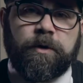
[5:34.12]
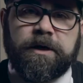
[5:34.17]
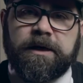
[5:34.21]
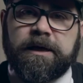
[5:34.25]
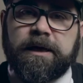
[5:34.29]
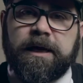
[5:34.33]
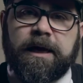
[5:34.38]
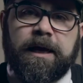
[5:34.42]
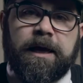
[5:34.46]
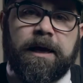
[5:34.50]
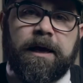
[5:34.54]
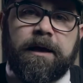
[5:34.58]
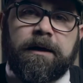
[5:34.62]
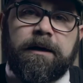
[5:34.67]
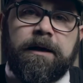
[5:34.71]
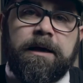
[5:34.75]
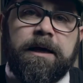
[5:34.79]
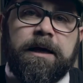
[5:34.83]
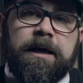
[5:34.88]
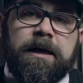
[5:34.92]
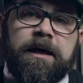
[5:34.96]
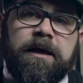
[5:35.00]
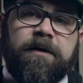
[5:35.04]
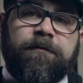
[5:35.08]
can.
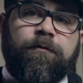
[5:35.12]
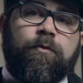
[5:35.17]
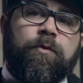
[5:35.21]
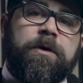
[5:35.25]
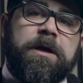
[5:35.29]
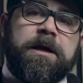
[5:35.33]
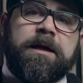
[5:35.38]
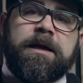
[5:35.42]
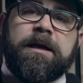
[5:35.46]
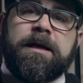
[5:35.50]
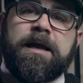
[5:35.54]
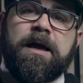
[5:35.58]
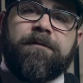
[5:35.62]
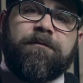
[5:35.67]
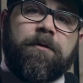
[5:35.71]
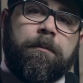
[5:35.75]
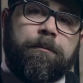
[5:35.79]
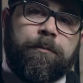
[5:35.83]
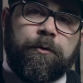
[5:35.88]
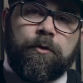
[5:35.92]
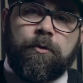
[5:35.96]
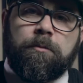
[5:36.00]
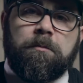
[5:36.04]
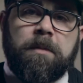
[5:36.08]
If we can have a
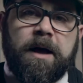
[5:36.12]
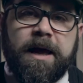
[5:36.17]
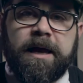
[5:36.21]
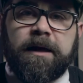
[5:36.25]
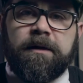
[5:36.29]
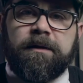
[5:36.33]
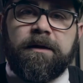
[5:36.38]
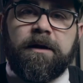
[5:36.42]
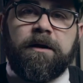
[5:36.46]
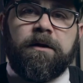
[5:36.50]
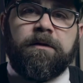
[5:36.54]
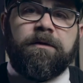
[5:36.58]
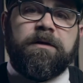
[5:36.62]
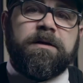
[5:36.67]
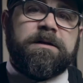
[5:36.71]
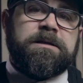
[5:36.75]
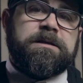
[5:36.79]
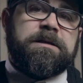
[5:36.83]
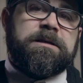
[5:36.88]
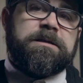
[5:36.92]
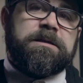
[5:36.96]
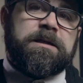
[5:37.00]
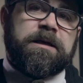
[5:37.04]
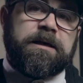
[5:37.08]
boom mic there, this
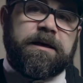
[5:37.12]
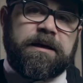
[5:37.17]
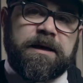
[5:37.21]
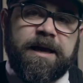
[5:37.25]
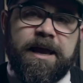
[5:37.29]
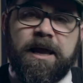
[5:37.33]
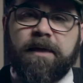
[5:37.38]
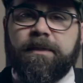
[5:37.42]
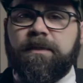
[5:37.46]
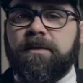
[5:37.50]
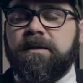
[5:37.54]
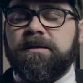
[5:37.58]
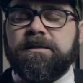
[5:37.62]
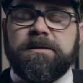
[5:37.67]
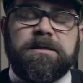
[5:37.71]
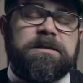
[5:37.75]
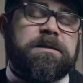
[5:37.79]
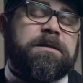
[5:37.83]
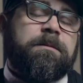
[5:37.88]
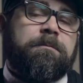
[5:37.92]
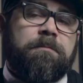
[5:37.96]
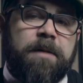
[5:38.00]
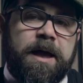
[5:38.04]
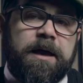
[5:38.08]
is
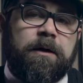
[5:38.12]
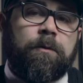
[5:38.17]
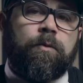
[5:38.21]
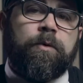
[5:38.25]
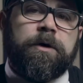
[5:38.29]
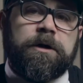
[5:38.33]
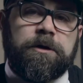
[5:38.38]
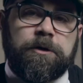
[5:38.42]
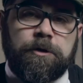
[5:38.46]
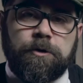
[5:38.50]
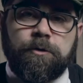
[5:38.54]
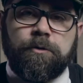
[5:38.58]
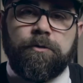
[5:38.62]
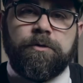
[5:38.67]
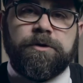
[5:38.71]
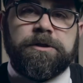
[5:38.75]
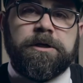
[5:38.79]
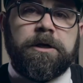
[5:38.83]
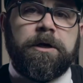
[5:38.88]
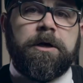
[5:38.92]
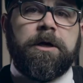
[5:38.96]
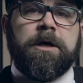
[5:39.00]
the mic we use.